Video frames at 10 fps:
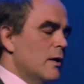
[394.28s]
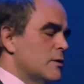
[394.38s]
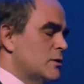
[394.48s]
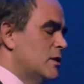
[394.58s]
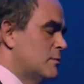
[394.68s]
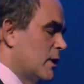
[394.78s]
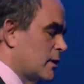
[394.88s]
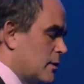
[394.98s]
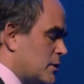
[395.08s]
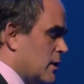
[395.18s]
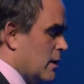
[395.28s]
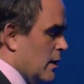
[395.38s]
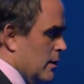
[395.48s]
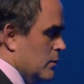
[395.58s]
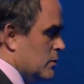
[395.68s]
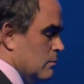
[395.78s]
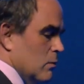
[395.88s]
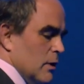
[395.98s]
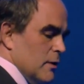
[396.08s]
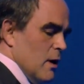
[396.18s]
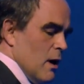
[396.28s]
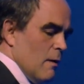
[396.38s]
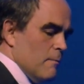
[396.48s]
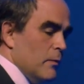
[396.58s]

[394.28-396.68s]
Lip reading: So you need to be able to understand how to use them and what they are.